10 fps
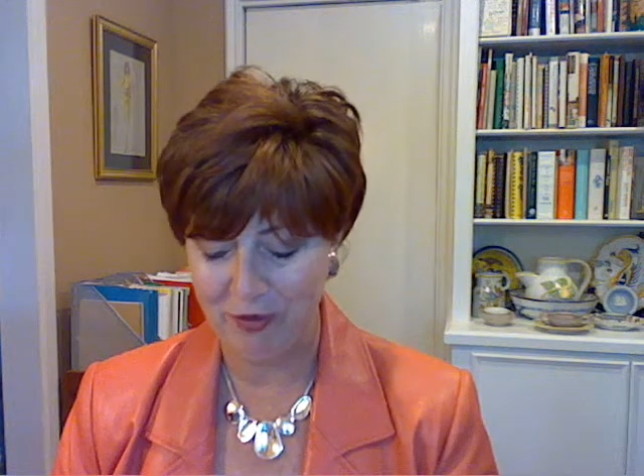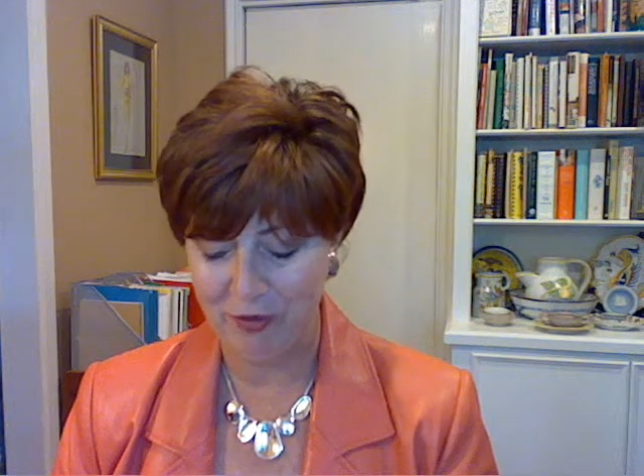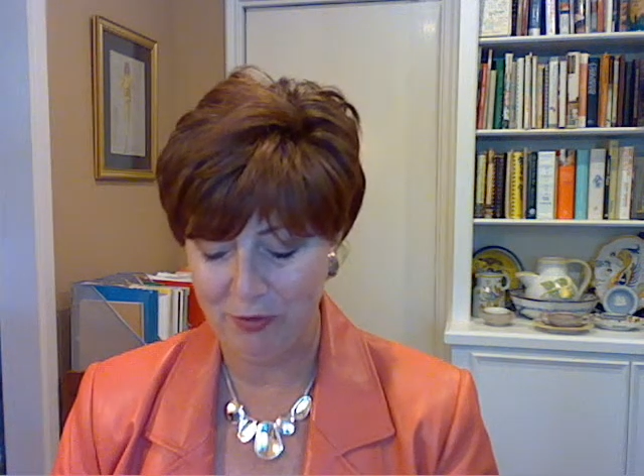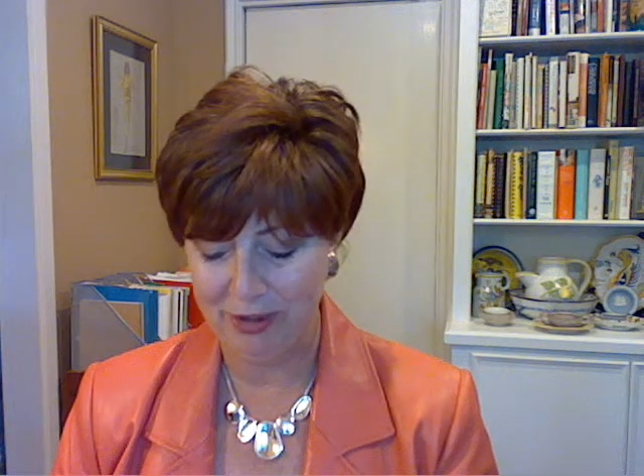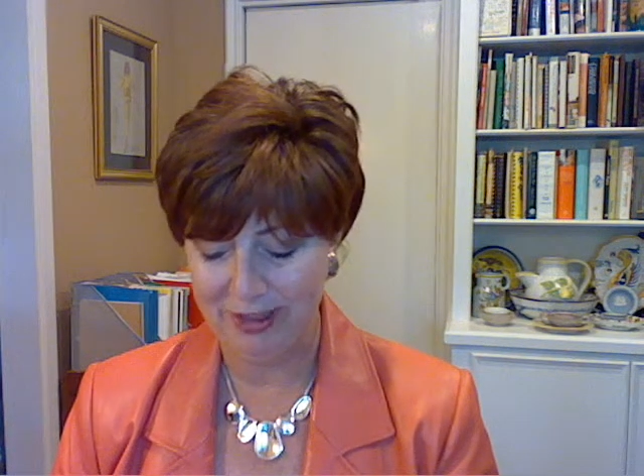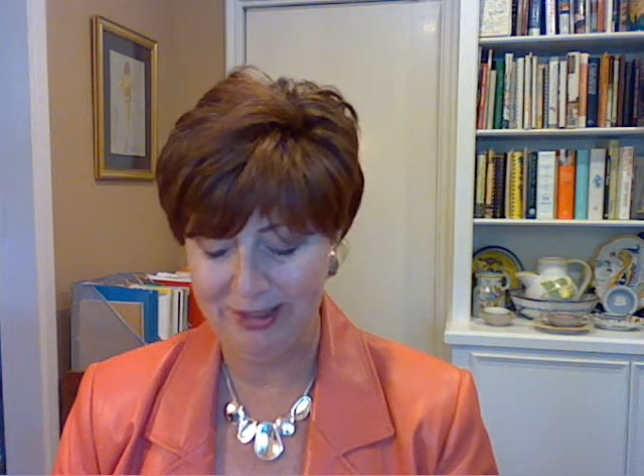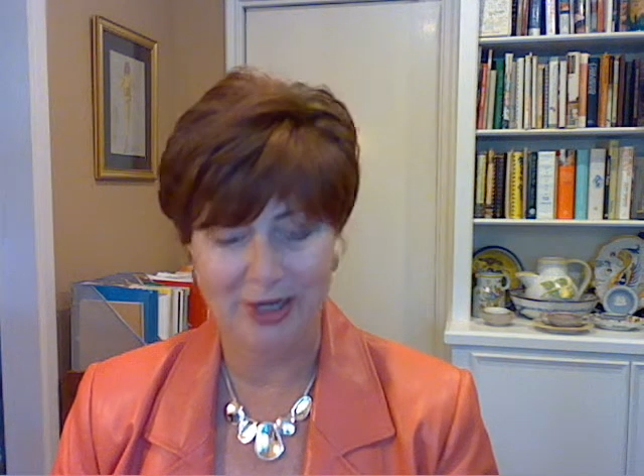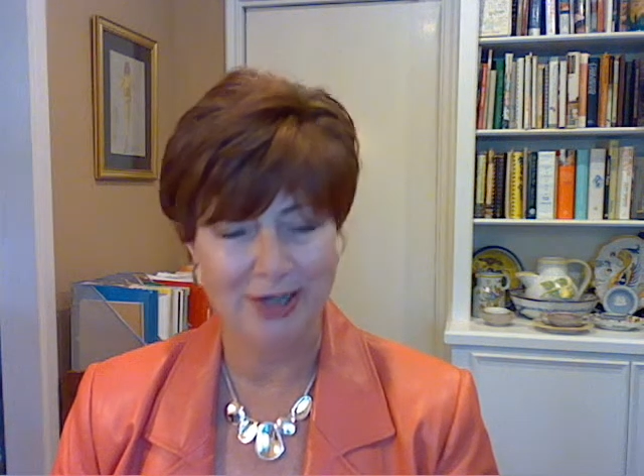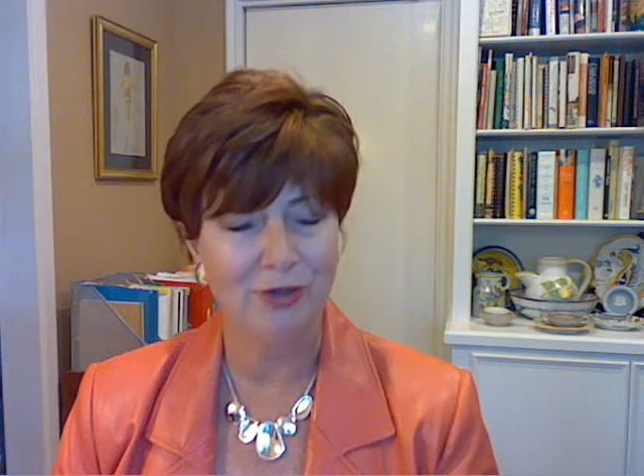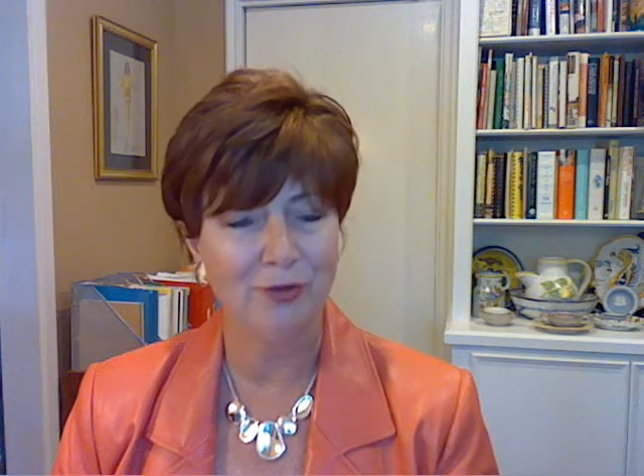forward
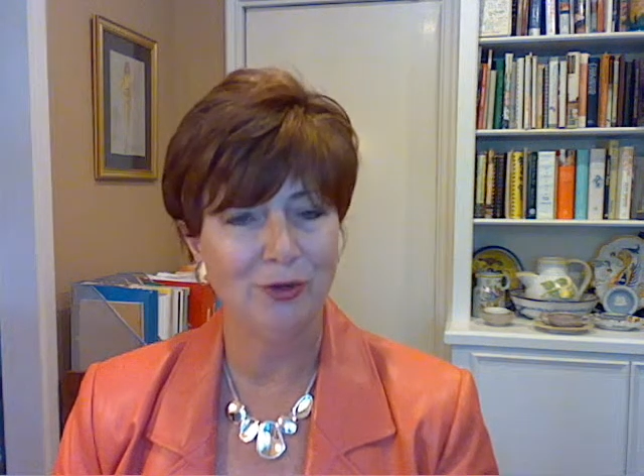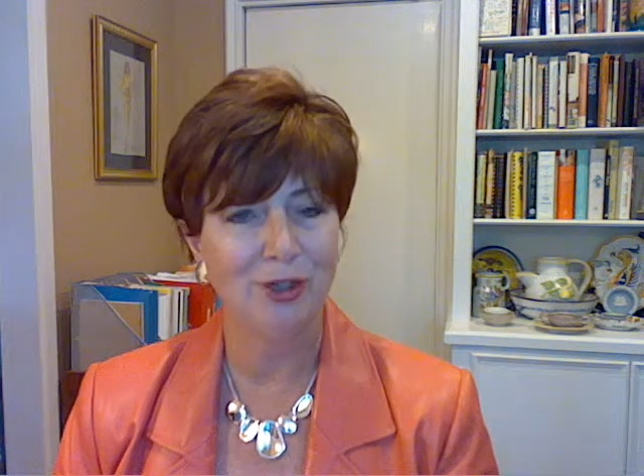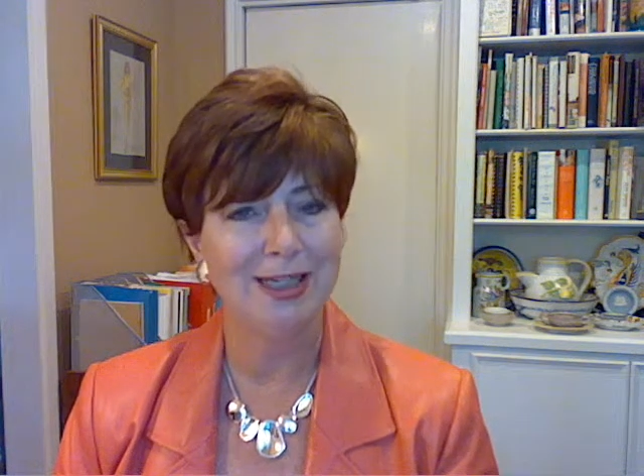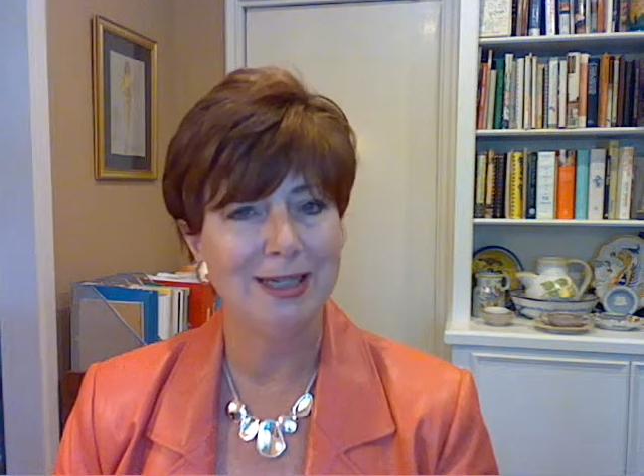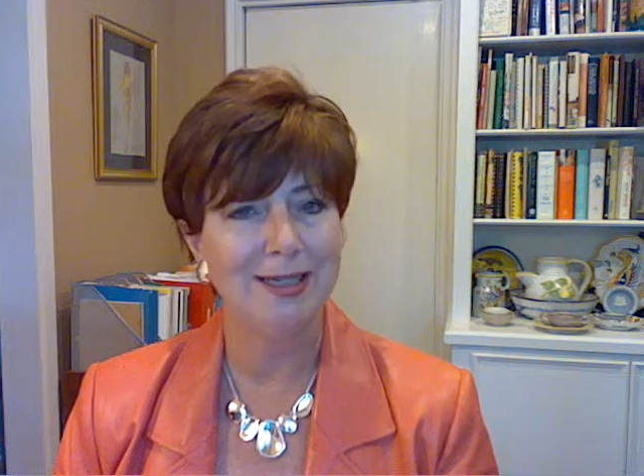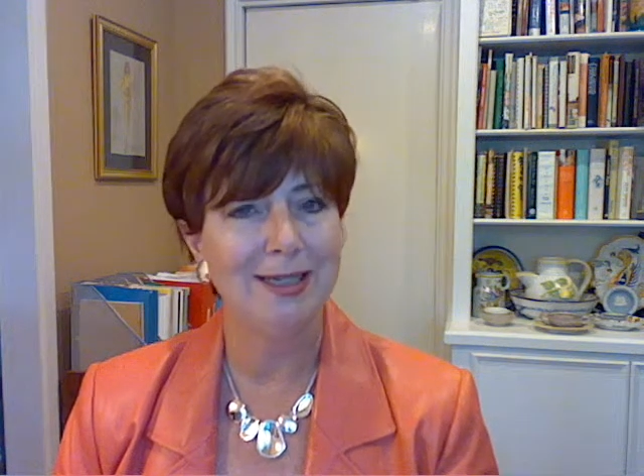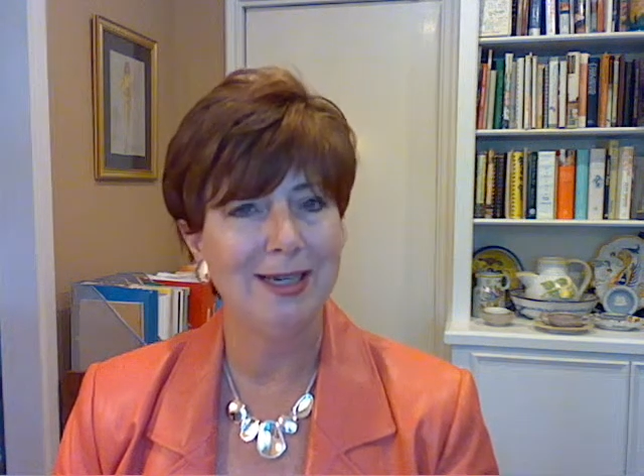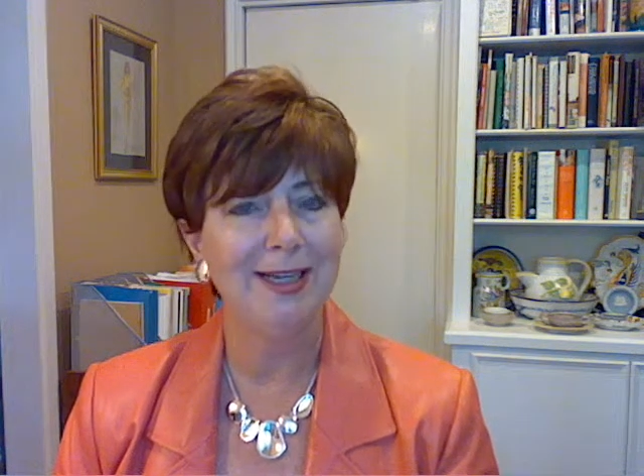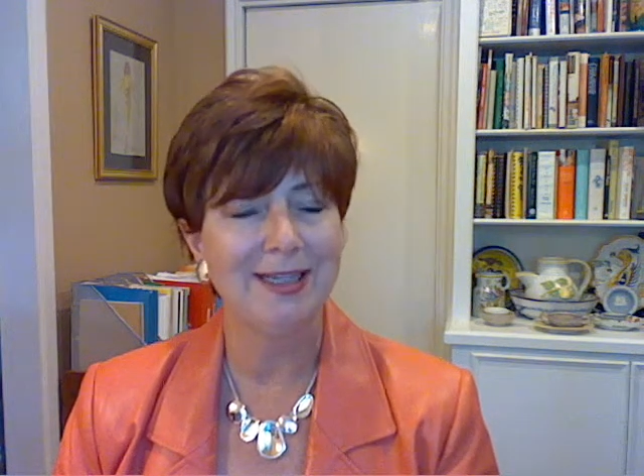is extroverted sensing.